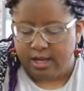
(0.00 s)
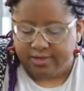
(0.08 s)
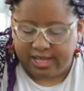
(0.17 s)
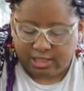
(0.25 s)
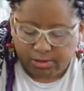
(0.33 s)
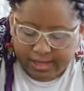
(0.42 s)

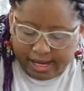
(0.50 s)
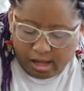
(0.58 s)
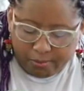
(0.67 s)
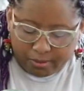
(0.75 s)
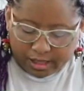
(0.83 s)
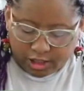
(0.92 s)
That's what nail
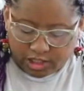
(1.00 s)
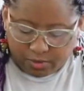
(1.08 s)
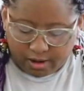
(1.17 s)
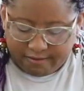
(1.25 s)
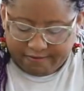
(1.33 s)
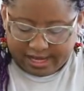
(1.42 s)
brushes were
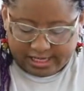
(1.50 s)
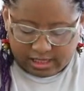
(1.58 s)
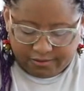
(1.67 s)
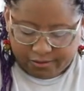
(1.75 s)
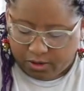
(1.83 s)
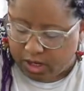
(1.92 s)
invented
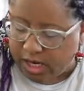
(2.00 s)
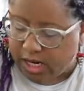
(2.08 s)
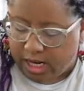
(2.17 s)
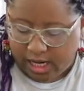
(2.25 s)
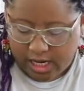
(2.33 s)
for.